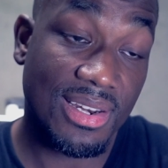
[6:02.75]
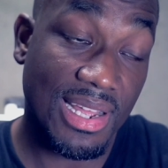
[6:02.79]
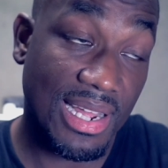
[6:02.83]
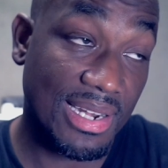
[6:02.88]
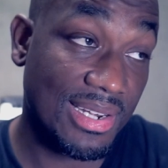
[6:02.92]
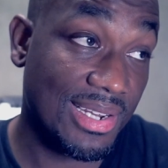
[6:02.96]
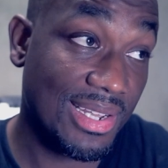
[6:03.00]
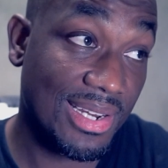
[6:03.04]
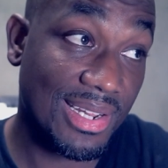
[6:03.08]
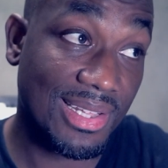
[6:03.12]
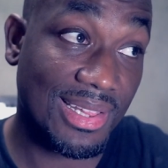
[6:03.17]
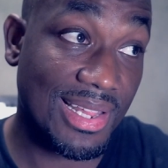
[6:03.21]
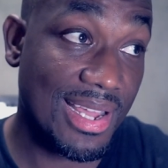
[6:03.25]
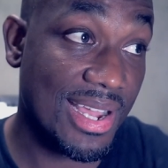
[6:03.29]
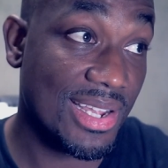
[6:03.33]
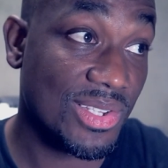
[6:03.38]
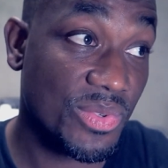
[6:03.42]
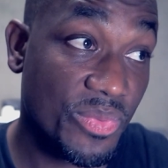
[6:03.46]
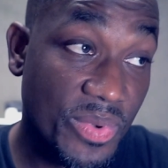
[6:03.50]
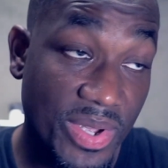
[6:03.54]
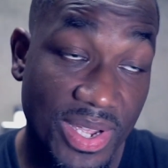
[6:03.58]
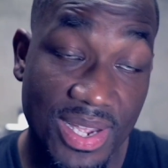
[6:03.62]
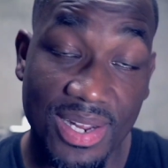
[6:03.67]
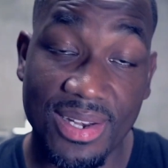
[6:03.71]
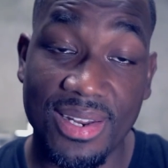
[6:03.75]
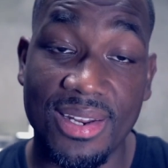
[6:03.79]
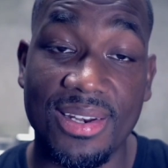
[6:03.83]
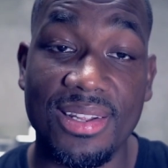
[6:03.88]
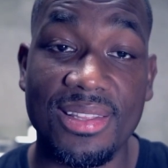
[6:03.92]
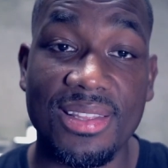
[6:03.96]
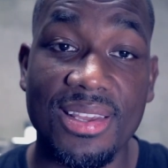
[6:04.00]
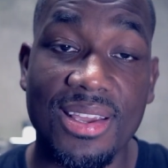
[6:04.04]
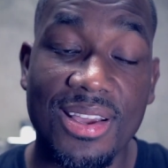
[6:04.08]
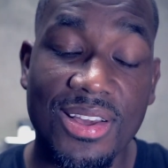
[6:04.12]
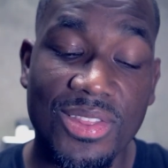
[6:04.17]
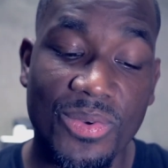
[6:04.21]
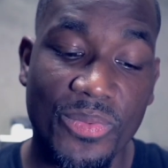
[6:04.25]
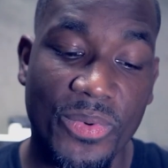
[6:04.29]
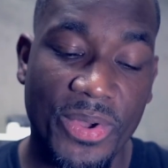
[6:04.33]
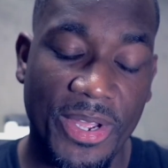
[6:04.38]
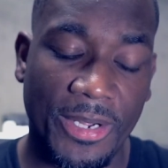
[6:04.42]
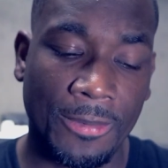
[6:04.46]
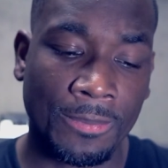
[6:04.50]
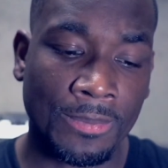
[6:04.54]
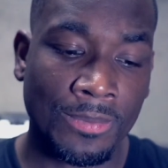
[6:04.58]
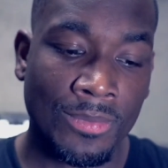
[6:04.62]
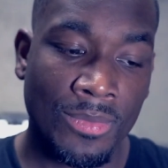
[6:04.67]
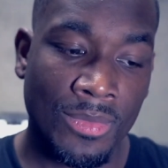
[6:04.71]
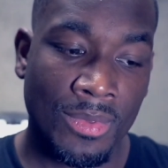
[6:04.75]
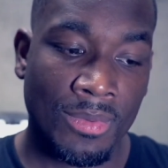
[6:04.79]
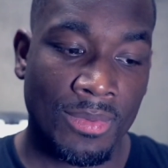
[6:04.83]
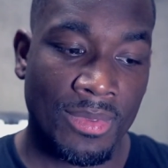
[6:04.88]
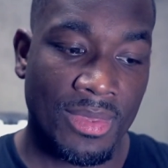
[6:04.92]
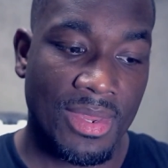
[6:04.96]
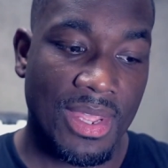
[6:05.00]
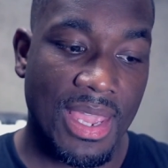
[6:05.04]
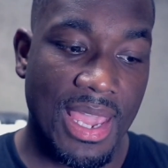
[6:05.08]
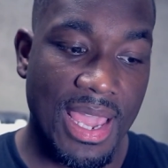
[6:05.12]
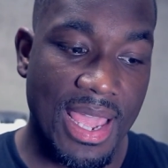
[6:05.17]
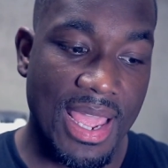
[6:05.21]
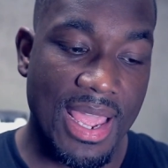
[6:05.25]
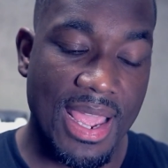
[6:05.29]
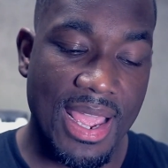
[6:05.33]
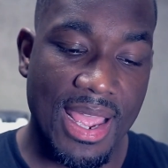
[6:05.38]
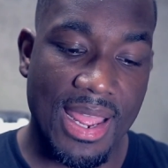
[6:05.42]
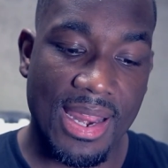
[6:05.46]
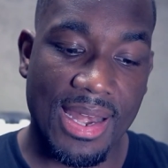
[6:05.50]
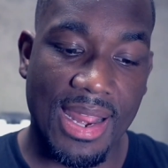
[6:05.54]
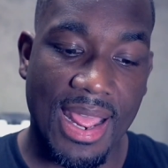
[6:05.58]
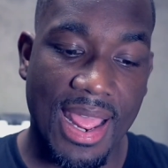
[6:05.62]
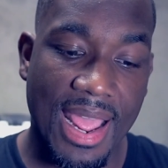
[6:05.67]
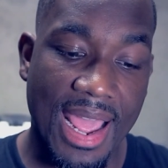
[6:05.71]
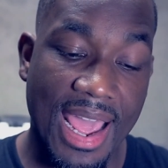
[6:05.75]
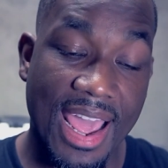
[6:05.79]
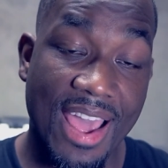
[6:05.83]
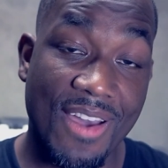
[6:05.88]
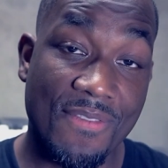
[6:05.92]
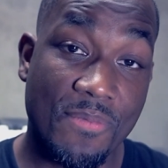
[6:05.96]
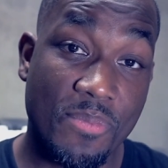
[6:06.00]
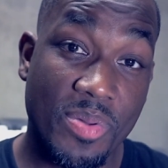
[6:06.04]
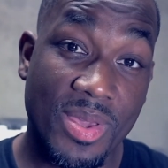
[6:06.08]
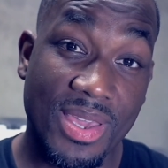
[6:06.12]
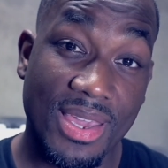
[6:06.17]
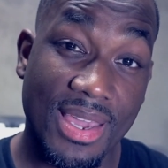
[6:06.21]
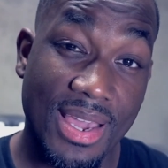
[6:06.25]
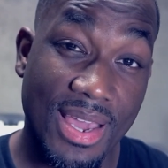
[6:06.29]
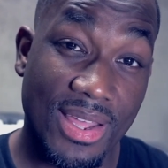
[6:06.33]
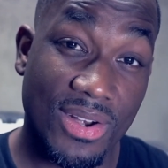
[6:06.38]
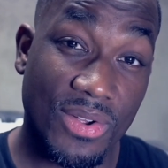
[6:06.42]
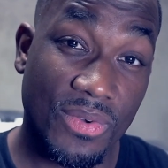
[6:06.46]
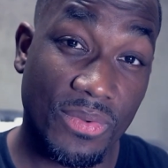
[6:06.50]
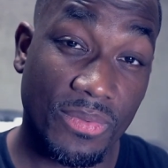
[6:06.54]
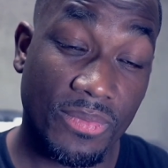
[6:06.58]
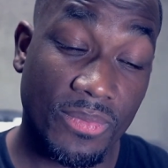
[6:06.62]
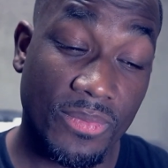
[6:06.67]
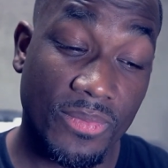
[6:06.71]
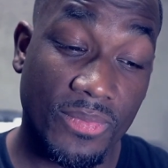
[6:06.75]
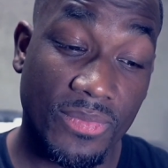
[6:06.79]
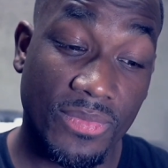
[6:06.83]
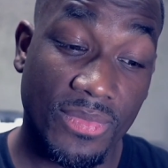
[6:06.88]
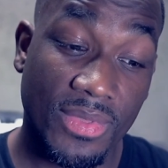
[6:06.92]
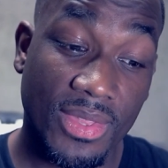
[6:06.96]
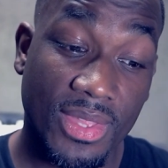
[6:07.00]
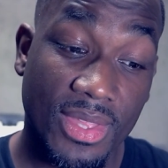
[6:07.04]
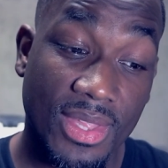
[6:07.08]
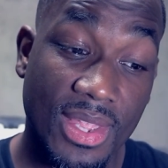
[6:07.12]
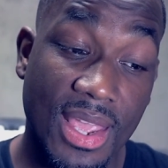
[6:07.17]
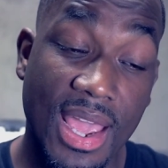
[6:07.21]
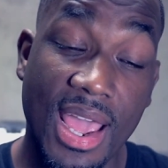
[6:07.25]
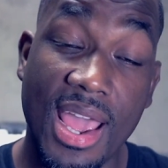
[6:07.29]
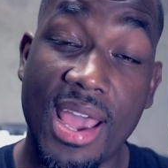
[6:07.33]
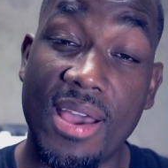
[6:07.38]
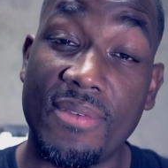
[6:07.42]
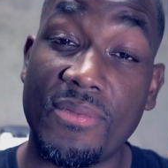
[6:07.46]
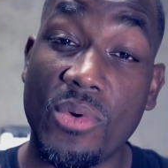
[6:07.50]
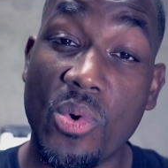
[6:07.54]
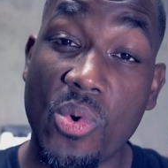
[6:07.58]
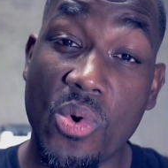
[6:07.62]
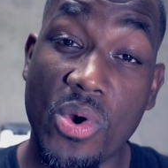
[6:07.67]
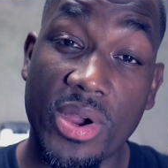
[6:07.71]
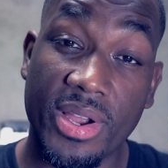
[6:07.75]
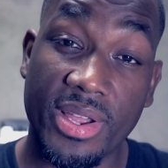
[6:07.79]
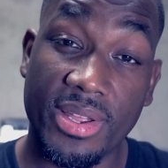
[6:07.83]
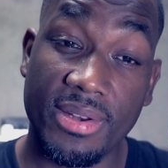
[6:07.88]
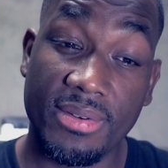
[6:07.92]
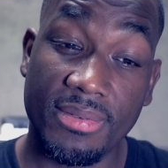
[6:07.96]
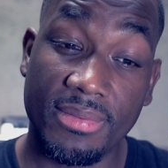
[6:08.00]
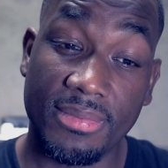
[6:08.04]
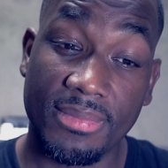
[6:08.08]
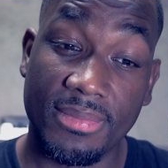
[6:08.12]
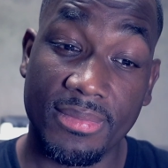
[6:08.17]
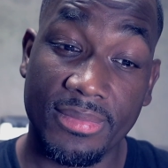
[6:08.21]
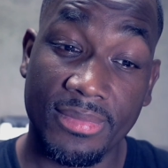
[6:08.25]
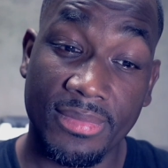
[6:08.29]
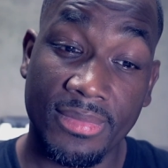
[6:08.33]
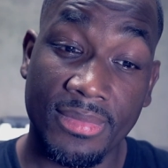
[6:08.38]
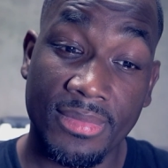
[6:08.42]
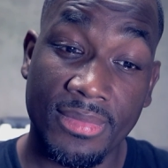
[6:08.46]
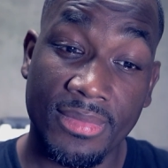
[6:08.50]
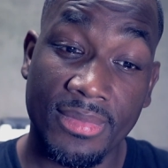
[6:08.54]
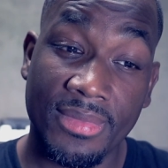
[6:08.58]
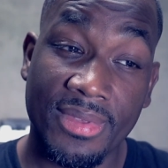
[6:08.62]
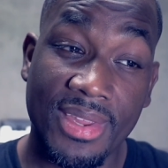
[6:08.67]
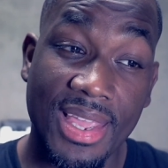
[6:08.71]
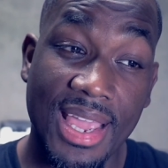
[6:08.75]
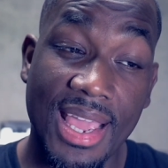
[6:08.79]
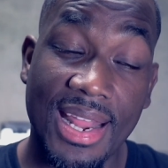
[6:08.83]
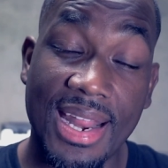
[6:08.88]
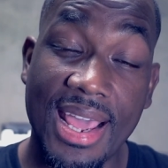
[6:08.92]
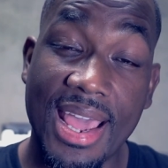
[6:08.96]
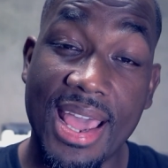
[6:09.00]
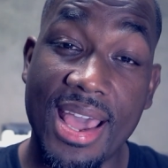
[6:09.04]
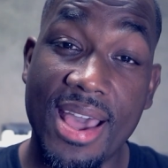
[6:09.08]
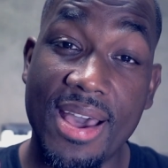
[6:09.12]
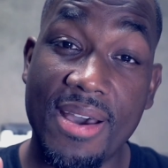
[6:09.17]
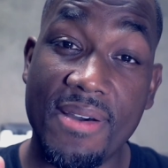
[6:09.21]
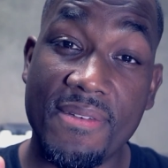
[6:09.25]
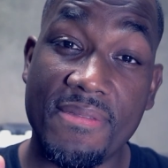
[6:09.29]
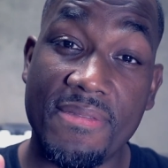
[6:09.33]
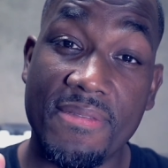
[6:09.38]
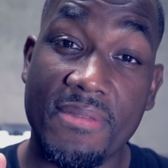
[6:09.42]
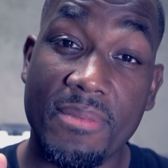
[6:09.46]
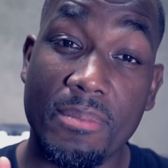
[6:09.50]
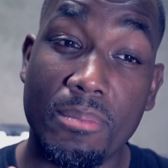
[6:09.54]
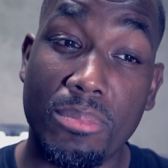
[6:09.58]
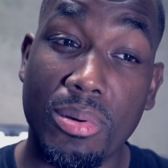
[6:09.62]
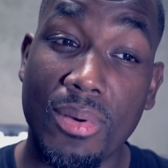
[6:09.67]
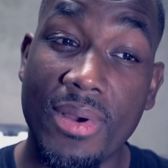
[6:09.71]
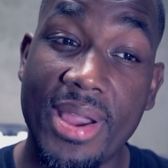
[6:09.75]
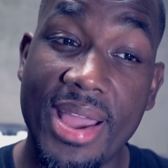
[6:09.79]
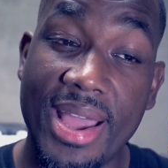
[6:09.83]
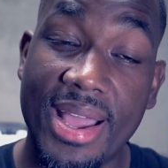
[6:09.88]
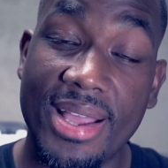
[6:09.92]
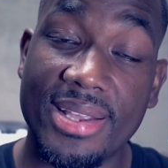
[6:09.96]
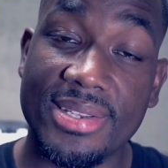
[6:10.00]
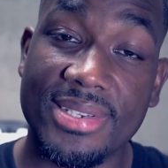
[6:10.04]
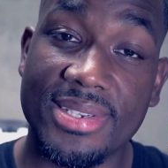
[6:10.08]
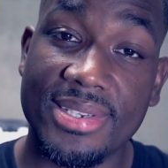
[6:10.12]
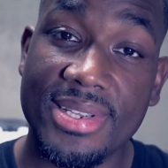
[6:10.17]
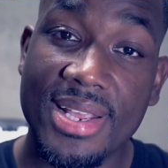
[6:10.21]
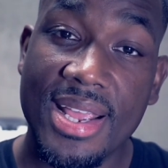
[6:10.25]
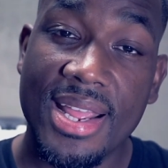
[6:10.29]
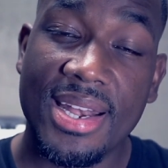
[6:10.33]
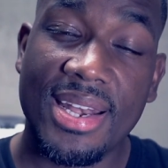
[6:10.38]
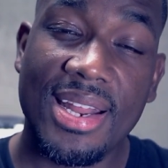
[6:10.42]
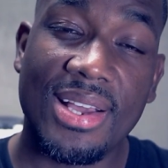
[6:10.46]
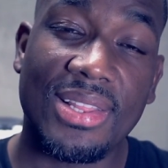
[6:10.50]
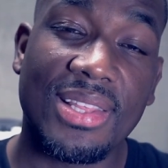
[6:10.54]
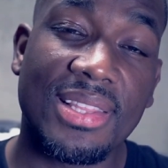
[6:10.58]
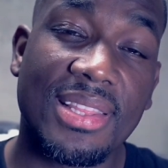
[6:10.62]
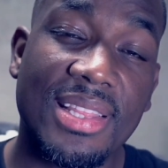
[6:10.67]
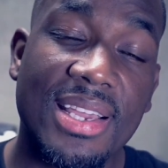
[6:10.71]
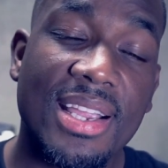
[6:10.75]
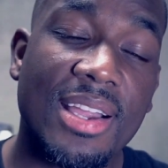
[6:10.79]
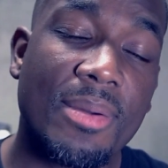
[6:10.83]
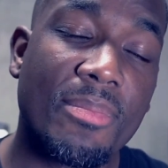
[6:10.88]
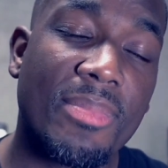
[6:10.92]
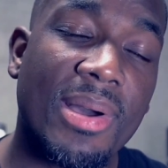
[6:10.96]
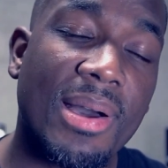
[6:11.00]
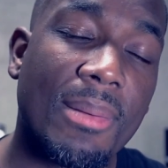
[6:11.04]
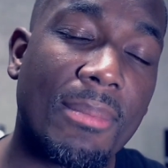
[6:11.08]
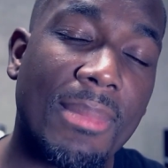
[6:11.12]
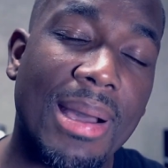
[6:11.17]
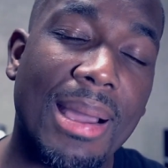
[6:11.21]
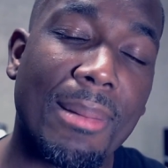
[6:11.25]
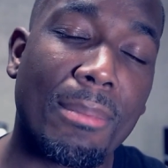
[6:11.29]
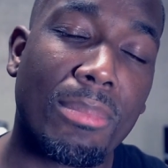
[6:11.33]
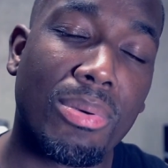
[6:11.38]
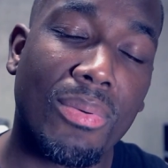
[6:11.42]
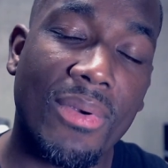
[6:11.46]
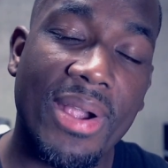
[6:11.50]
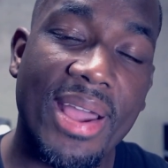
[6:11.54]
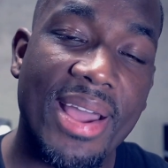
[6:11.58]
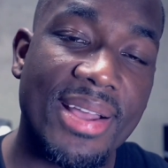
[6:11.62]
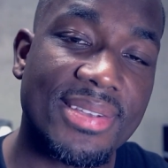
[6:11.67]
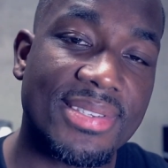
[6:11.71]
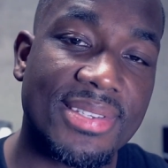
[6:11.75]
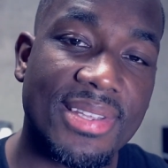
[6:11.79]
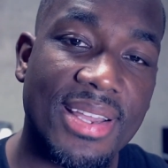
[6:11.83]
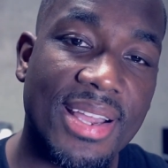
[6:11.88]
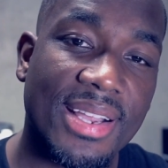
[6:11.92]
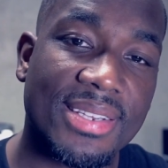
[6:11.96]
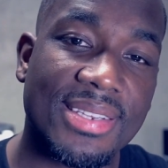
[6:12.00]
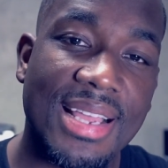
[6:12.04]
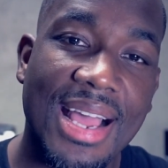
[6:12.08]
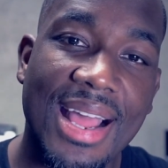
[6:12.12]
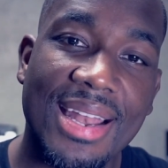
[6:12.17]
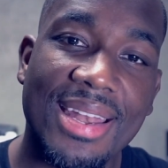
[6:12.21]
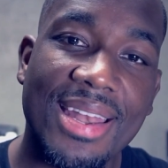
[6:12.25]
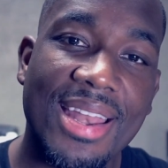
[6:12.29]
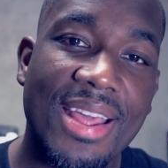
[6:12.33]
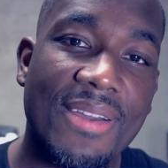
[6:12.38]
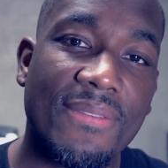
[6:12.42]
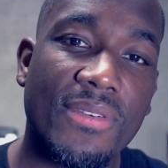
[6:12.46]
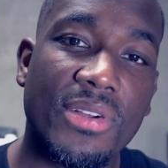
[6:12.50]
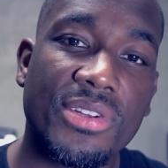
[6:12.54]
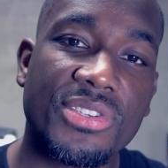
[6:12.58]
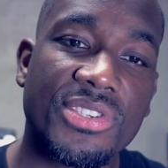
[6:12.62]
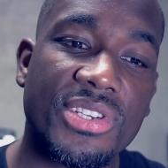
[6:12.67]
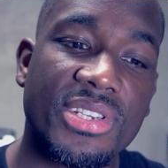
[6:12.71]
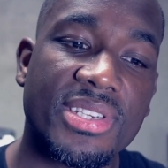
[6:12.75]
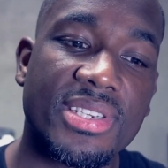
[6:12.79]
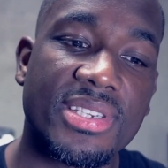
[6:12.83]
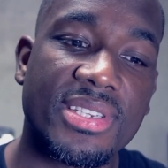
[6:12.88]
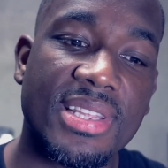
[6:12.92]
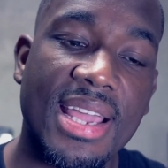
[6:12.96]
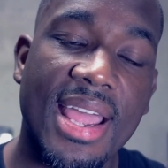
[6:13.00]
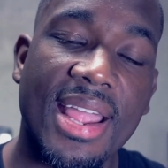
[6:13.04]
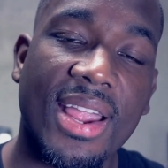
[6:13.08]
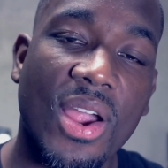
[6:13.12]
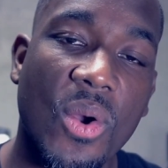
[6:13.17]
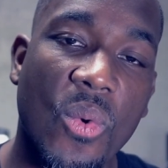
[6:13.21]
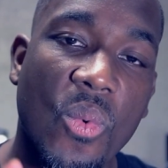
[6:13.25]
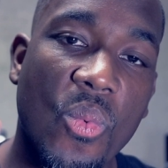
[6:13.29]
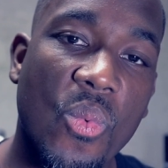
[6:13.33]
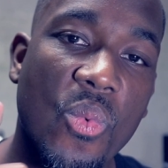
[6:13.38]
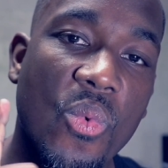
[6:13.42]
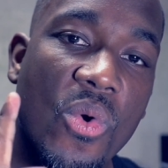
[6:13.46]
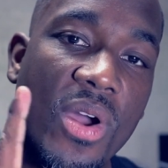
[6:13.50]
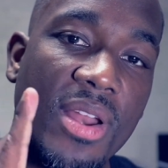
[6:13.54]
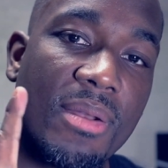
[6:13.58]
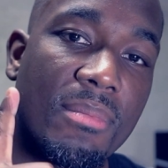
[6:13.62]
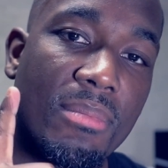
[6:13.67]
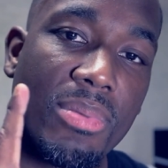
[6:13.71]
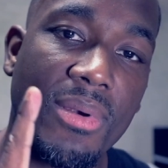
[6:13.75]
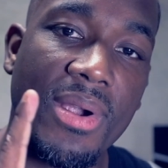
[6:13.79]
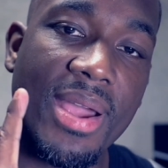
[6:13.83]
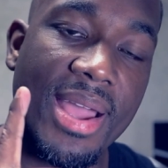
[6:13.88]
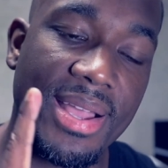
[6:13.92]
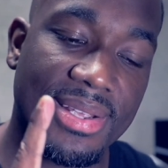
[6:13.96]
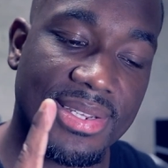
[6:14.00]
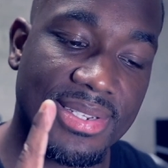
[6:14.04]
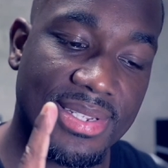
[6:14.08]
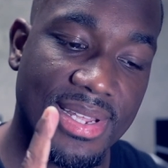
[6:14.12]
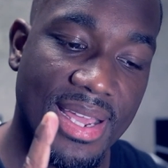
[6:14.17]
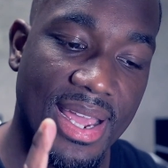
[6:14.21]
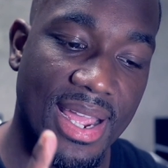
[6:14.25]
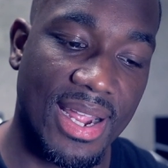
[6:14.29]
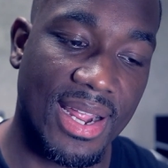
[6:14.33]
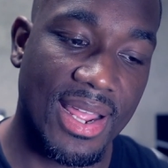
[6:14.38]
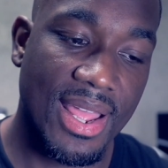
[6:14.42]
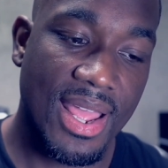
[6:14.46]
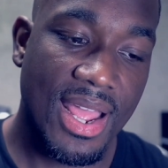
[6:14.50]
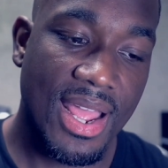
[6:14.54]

it last week, I did it the other week. And I have piano, I have organ, and I have brass. Now the thing about my brass stacks, I never just stack one brass stack.